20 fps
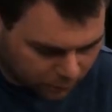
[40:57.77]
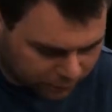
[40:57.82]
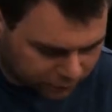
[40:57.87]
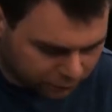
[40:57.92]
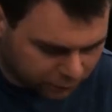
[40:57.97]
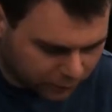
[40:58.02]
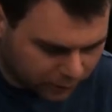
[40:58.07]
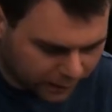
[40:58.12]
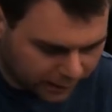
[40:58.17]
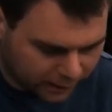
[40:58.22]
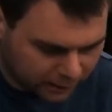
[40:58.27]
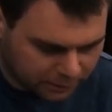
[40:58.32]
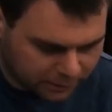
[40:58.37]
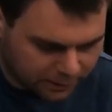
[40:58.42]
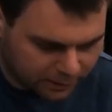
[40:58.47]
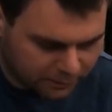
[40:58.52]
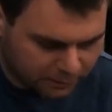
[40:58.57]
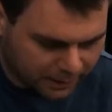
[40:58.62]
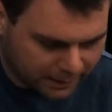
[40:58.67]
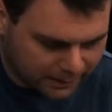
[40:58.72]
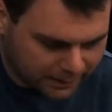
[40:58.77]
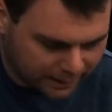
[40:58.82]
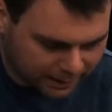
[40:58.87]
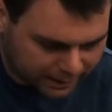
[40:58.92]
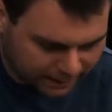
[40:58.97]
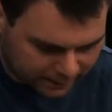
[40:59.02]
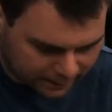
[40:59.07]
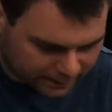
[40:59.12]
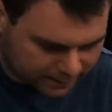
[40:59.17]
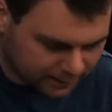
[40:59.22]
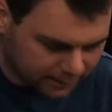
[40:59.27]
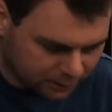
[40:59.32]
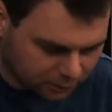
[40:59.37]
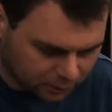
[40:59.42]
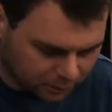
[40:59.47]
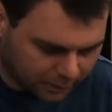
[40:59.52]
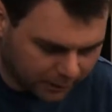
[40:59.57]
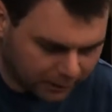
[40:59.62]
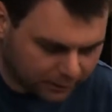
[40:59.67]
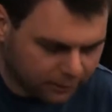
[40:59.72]
which will help it maintain its
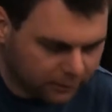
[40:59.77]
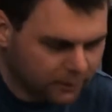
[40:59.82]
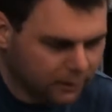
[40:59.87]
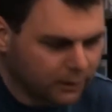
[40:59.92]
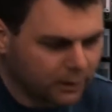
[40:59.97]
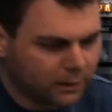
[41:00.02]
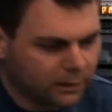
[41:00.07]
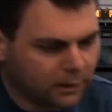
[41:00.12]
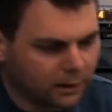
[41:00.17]
seal better.